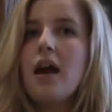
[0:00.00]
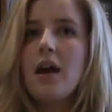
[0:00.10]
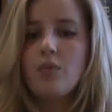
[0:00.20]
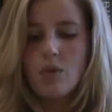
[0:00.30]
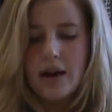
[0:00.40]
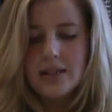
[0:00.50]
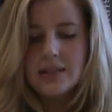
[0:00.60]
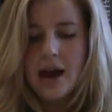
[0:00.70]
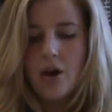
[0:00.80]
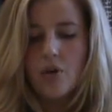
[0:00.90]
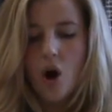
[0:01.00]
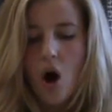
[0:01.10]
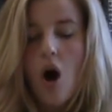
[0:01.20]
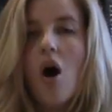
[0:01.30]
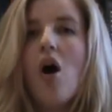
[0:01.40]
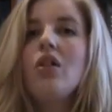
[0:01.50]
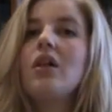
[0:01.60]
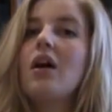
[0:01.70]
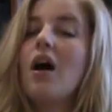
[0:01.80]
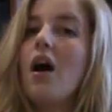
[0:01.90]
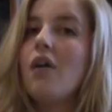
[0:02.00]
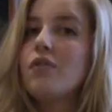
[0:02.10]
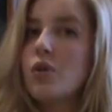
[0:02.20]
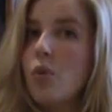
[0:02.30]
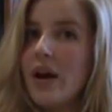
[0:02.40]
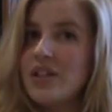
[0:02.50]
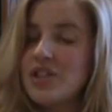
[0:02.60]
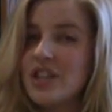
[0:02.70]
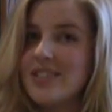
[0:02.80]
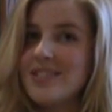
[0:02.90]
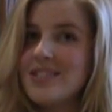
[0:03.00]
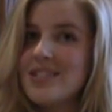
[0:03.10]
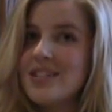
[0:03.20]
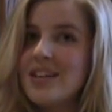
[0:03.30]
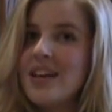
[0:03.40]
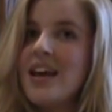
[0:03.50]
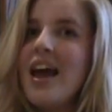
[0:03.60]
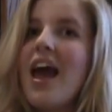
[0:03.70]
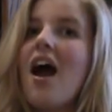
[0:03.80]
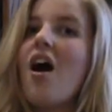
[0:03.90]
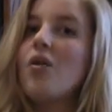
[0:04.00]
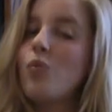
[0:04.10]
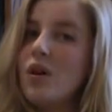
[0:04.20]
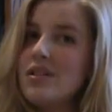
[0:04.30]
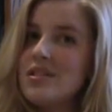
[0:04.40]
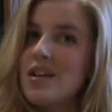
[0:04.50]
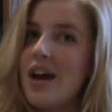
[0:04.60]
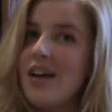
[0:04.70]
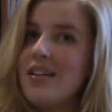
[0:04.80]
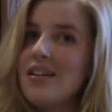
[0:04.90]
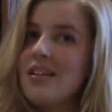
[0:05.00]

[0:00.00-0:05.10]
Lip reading: and write down all of the questions on one side,